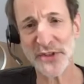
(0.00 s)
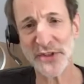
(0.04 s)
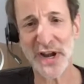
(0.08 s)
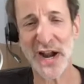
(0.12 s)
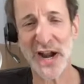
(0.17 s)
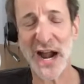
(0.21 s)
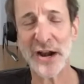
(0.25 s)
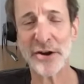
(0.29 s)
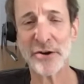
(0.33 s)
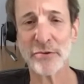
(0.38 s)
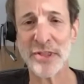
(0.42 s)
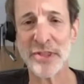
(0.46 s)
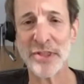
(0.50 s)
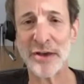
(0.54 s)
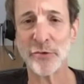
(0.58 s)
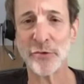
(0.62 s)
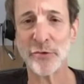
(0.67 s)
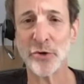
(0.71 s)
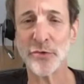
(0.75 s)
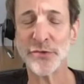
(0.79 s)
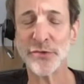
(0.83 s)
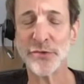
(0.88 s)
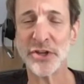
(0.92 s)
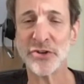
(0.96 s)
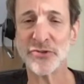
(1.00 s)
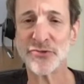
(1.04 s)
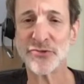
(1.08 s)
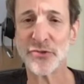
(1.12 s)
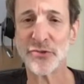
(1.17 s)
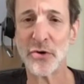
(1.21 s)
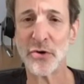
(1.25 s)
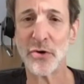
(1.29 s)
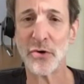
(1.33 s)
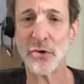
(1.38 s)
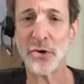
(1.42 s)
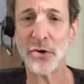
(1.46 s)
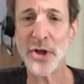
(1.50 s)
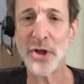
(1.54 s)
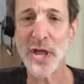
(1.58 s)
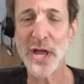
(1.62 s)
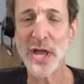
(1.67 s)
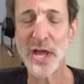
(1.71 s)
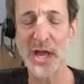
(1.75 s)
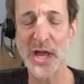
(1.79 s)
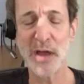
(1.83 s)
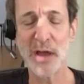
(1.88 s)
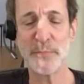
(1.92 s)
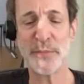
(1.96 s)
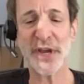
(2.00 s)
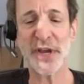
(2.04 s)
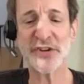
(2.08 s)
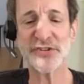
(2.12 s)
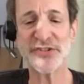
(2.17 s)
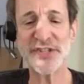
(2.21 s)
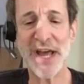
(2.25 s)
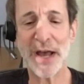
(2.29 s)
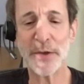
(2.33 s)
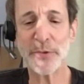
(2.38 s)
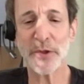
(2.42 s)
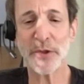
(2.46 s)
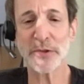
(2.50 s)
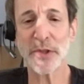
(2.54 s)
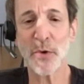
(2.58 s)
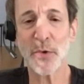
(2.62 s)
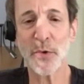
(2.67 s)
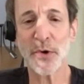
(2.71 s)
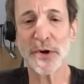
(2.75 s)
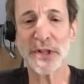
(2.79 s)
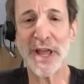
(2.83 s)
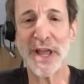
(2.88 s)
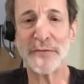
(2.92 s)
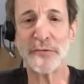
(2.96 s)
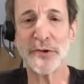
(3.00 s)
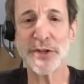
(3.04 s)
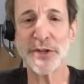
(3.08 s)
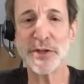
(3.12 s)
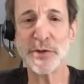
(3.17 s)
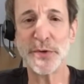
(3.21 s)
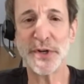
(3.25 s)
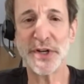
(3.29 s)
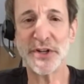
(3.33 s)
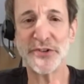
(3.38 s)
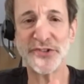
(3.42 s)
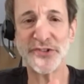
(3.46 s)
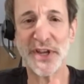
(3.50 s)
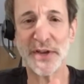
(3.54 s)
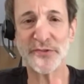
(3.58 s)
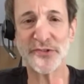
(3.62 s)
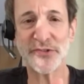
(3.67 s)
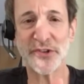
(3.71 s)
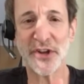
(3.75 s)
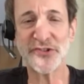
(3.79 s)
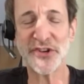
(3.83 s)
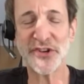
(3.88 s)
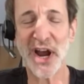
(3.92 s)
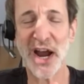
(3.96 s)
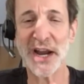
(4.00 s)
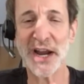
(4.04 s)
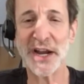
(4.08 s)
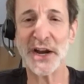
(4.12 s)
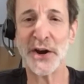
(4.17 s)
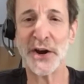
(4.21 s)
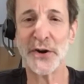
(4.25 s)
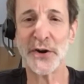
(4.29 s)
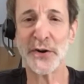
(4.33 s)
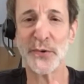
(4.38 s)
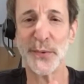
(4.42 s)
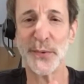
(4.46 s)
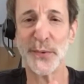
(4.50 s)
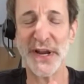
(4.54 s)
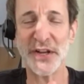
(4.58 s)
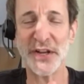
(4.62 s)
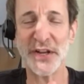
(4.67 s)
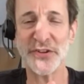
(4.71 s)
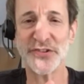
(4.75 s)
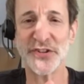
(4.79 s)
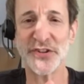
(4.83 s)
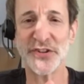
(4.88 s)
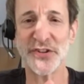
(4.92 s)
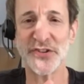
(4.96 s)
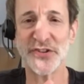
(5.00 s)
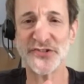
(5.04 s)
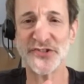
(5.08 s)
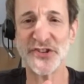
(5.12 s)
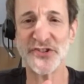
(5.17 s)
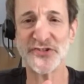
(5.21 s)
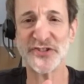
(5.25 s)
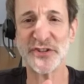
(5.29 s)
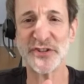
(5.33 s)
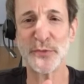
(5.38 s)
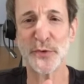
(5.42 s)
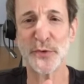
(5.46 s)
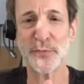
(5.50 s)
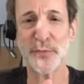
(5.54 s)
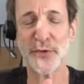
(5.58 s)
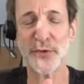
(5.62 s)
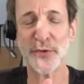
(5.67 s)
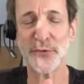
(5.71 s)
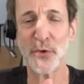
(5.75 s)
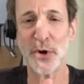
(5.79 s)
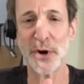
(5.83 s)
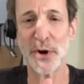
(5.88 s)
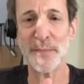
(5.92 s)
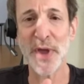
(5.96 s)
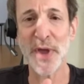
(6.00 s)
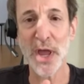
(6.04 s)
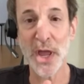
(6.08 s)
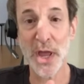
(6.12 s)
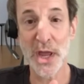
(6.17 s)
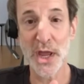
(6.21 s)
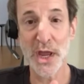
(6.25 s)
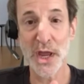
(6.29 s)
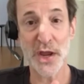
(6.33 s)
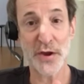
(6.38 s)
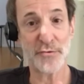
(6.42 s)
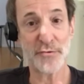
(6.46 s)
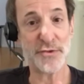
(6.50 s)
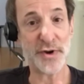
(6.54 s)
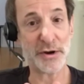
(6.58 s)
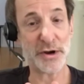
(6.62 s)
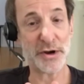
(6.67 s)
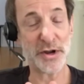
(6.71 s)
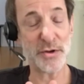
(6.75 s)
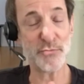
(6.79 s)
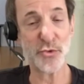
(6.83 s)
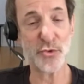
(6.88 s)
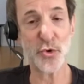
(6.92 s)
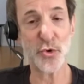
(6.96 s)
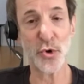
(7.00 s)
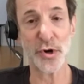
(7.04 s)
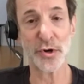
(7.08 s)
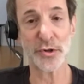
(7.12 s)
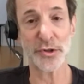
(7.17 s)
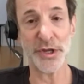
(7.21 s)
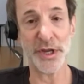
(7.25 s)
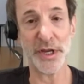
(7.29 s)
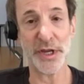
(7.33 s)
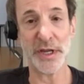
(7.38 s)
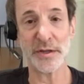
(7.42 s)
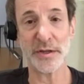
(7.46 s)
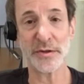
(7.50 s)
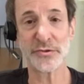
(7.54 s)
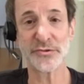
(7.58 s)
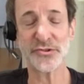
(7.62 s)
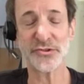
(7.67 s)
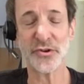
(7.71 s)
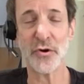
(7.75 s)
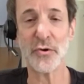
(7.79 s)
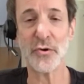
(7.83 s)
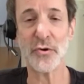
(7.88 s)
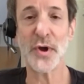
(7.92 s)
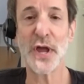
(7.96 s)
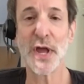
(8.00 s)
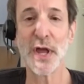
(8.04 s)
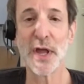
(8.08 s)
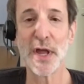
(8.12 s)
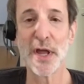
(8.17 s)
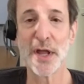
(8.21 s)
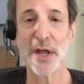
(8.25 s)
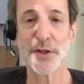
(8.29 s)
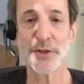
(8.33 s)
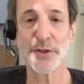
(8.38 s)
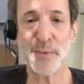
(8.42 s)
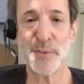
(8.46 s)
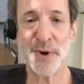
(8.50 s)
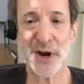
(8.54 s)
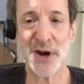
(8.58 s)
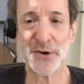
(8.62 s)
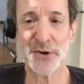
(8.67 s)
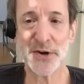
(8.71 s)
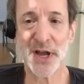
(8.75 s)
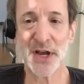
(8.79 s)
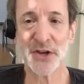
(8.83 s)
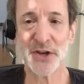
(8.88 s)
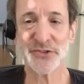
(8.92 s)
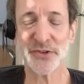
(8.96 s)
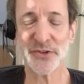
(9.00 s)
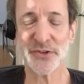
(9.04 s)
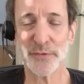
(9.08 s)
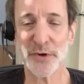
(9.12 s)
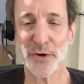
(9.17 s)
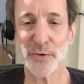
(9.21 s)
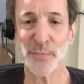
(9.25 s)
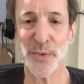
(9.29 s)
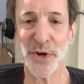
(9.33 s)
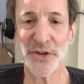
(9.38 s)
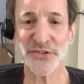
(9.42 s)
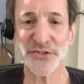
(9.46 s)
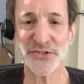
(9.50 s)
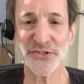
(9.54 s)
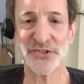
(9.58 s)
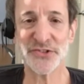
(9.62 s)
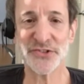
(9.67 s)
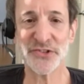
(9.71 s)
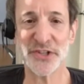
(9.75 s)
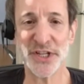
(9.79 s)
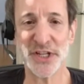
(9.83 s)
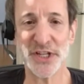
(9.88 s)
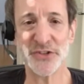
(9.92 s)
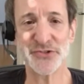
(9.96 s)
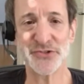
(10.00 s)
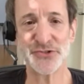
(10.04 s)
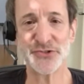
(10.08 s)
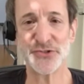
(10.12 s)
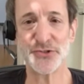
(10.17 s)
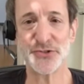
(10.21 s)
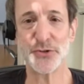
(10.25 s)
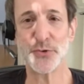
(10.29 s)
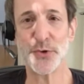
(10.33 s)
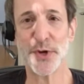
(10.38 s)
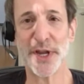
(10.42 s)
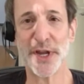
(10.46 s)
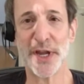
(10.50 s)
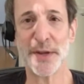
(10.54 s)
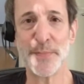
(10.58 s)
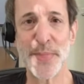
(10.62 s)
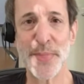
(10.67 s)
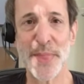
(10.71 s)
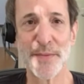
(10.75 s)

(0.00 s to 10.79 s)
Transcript: that higher level of control because now the lower level units have such high error rates, the system would perform very poorly. So the paradox of robustness leads to a